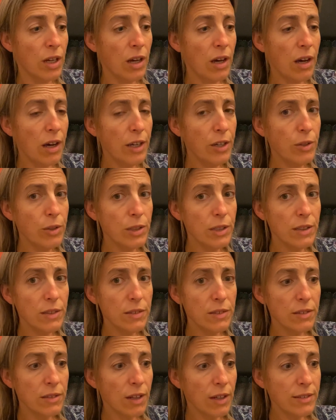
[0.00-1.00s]
"Hi,
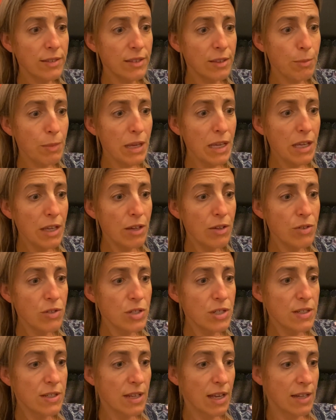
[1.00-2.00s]
August. Nice to meet you,"
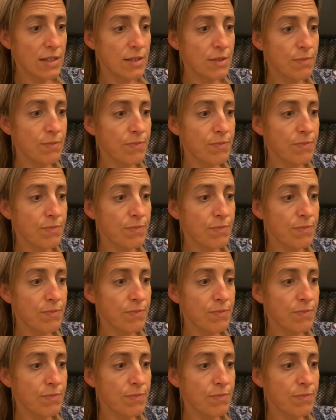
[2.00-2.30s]
she said.